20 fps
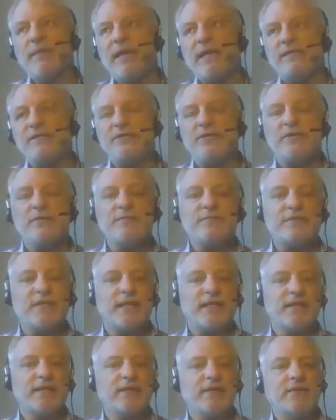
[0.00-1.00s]
back terms
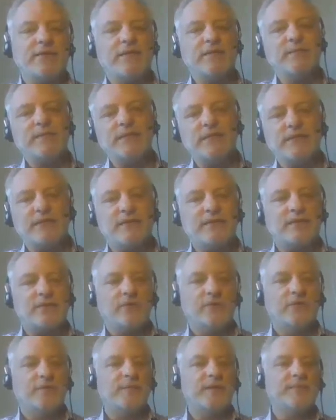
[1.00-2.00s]
like human in the
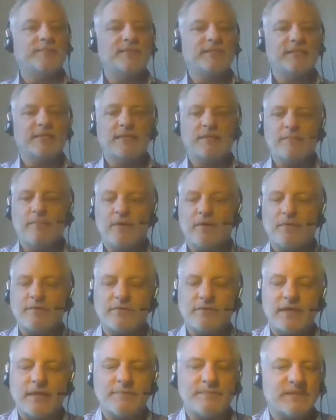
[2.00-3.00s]
loop, MT and
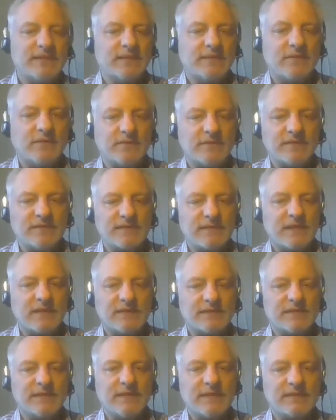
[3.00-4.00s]
modern MT, and all these
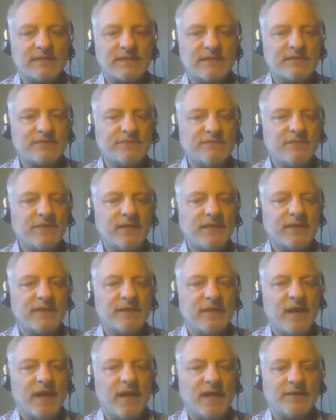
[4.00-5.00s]
kinds of things. And it's really
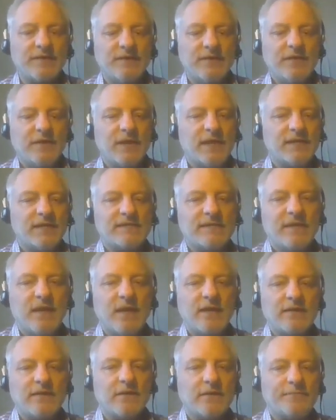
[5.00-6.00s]
not. It's
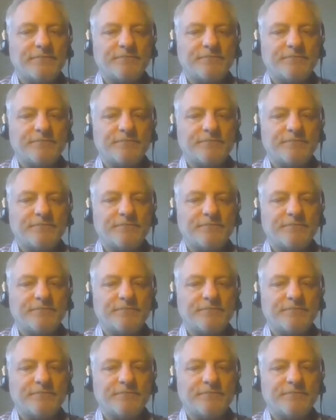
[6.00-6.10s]
not.